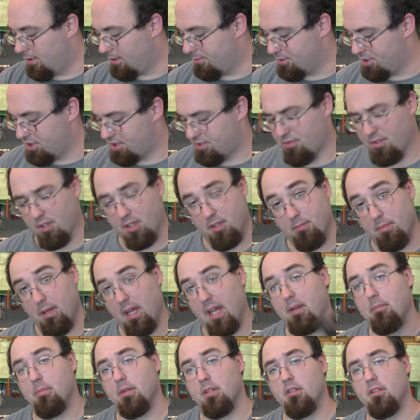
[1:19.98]
Just for
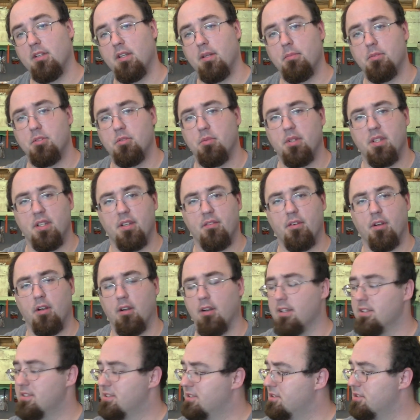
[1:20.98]
compatibility between different
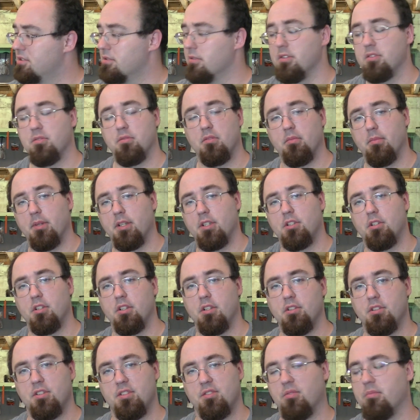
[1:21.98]
greases, you always want to make sure
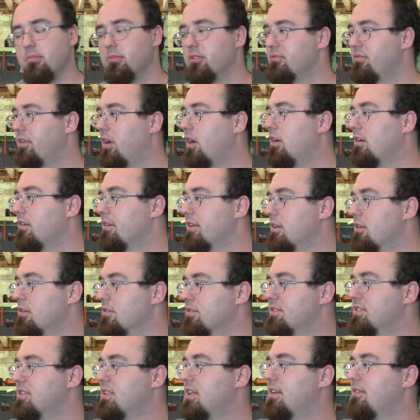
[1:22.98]
you just remove all the old
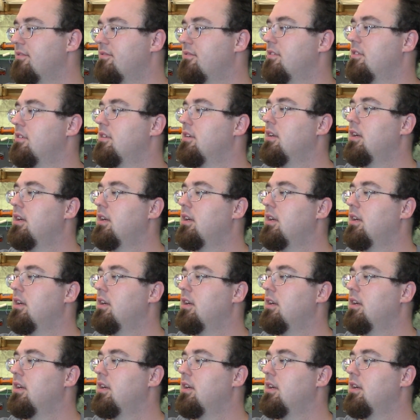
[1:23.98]
stuff.